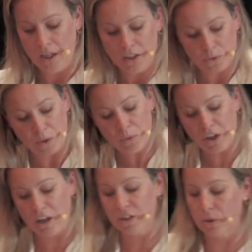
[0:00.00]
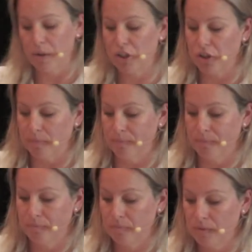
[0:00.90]
So I want to ask the
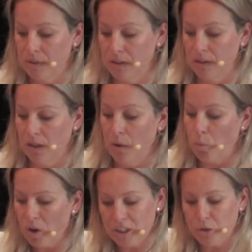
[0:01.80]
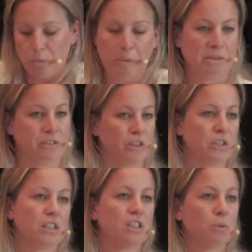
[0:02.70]
question, why should we be
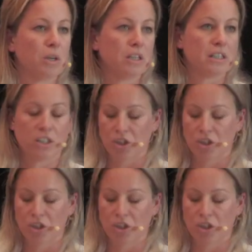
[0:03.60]
devoted to the word as a